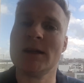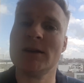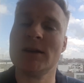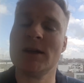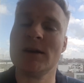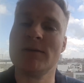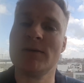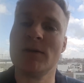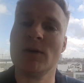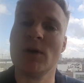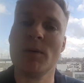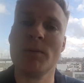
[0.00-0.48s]
and
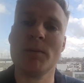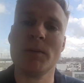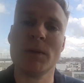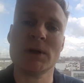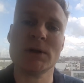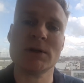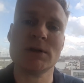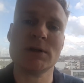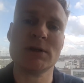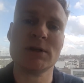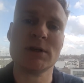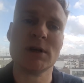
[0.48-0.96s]

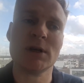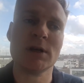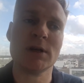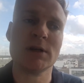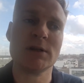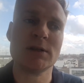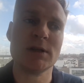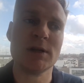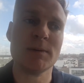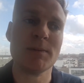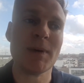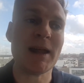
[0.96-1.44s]
development uh,
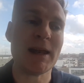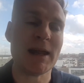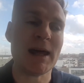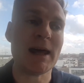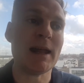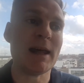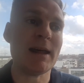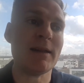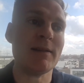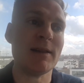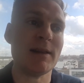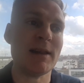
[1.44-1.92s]
team, and,
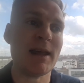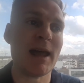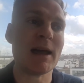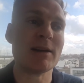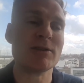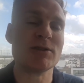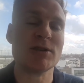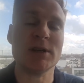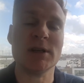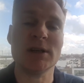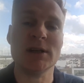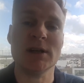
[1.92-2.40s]
and, and they
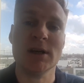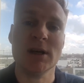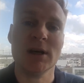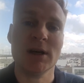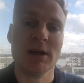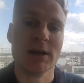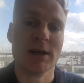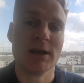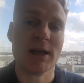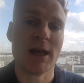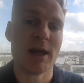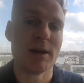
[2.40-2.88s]
actually
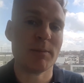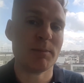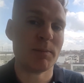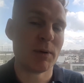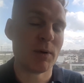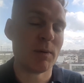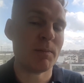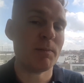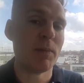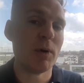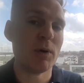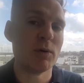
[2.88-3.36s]
can
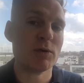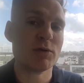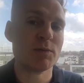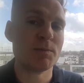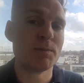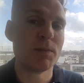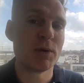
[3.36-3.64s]
propose